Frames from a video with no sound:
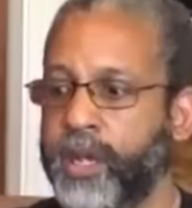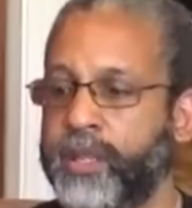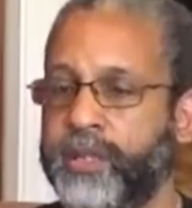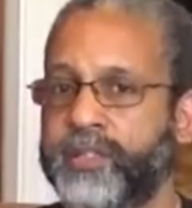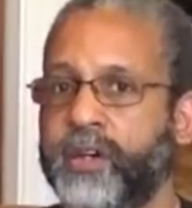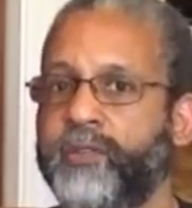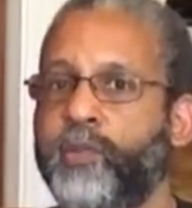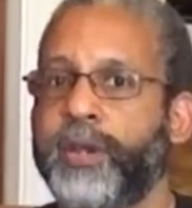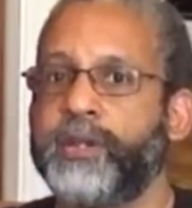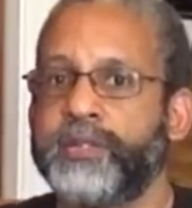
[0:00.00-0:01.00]
then the self
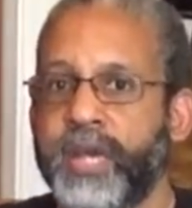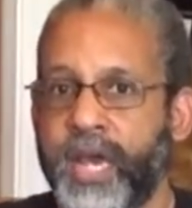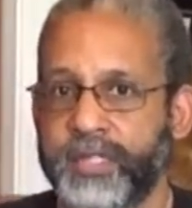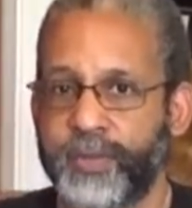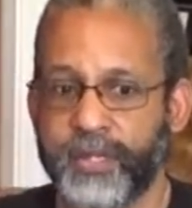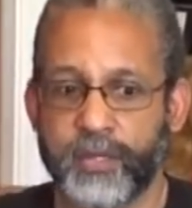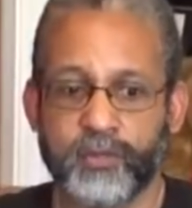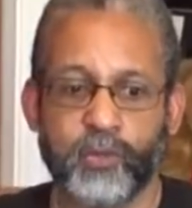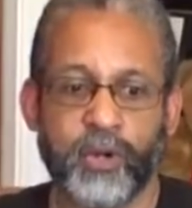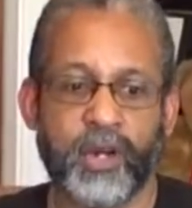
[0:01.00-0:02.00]
awareness aspect
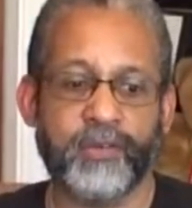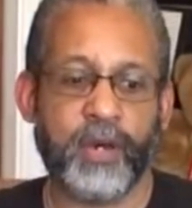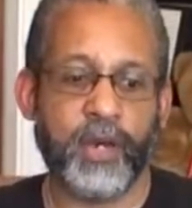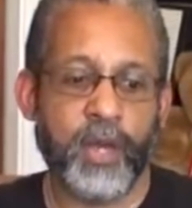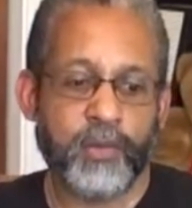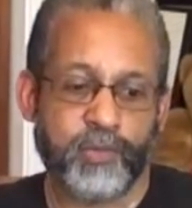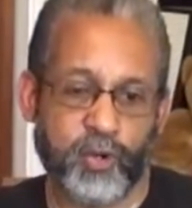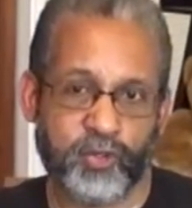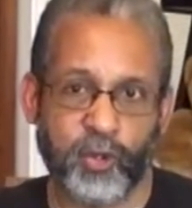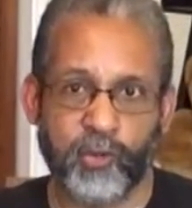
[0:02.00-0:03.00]
is more of a
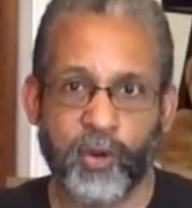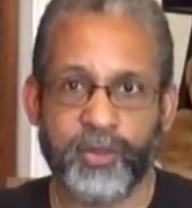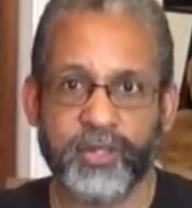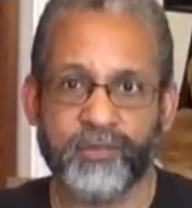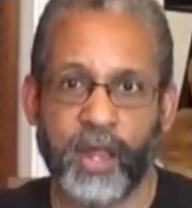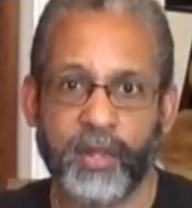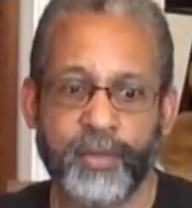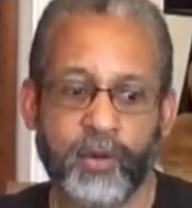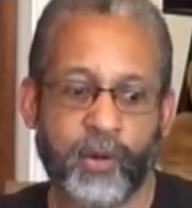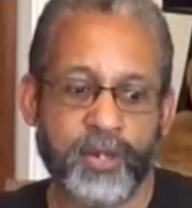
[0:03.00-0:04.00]
personal growth and
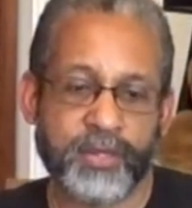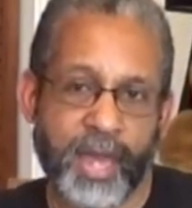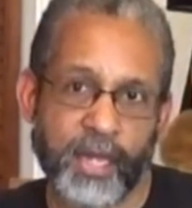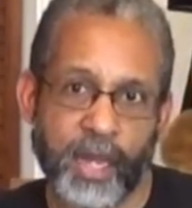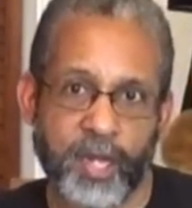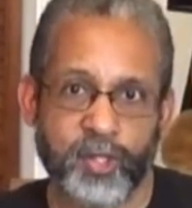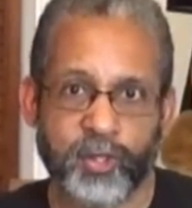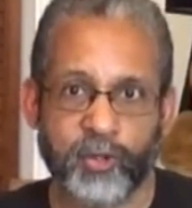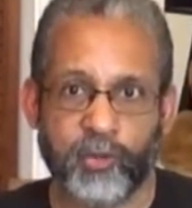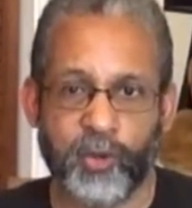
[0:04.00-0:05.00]
development or a
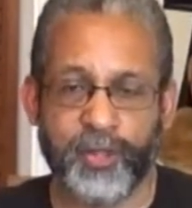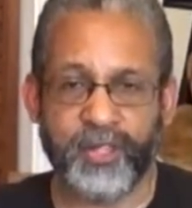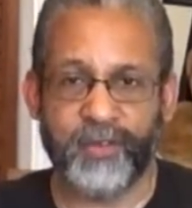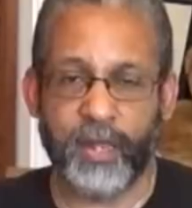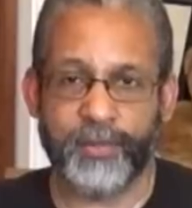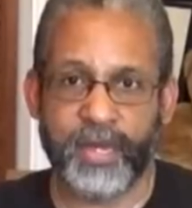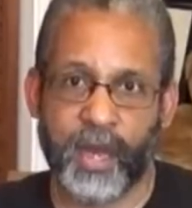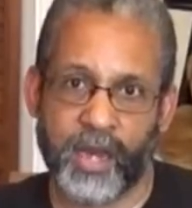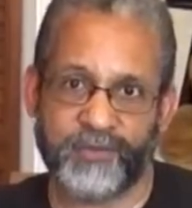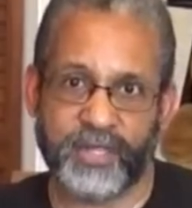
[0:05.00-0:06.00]
psychological growth and development
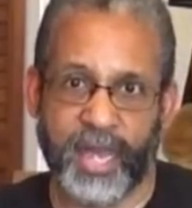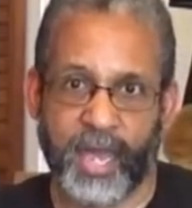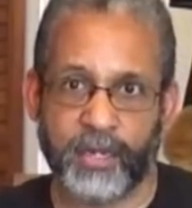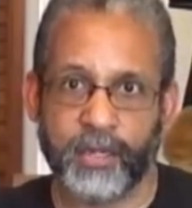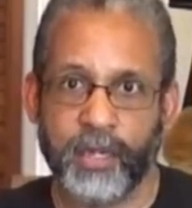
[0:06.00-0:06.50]
kind of slant,